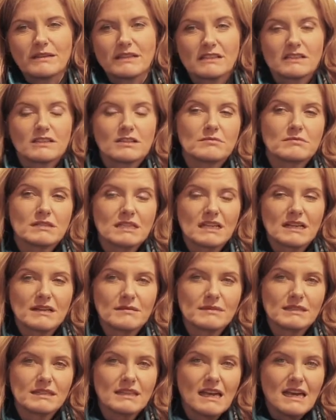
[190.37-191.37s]
Because
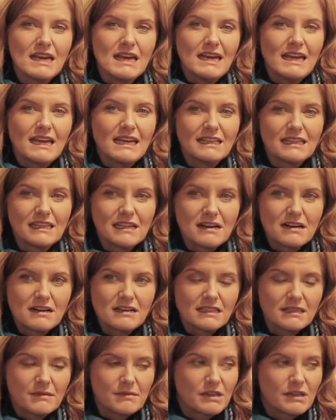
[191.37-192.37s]
sometimes in the arts,